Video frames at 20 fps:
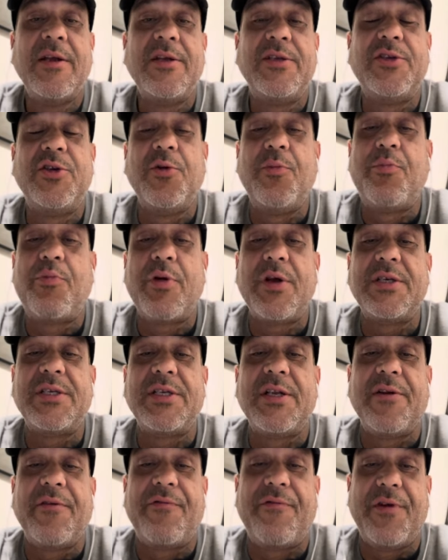to
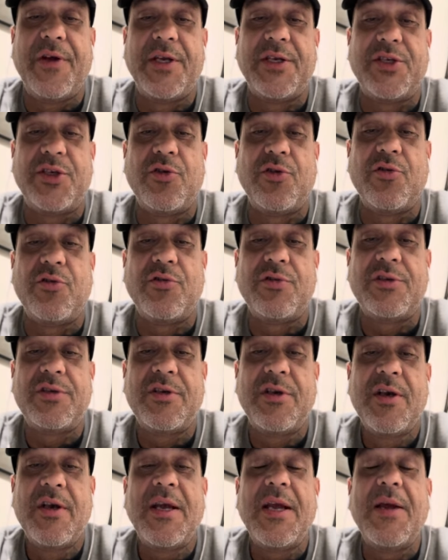prison officials
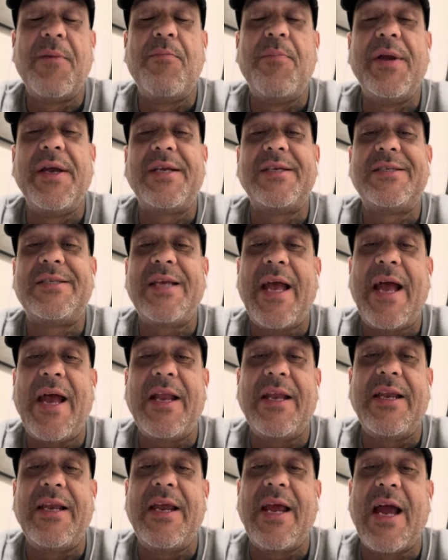and Big
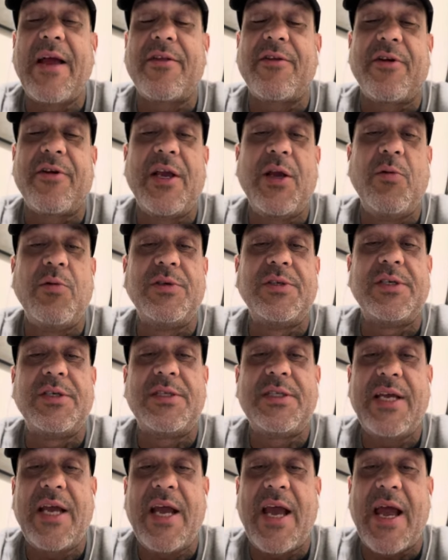Sandy after he was
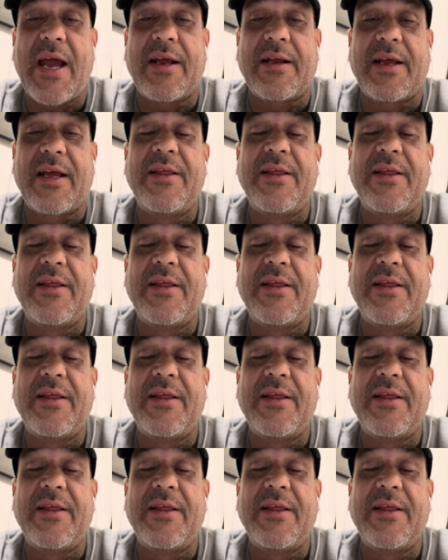attacked,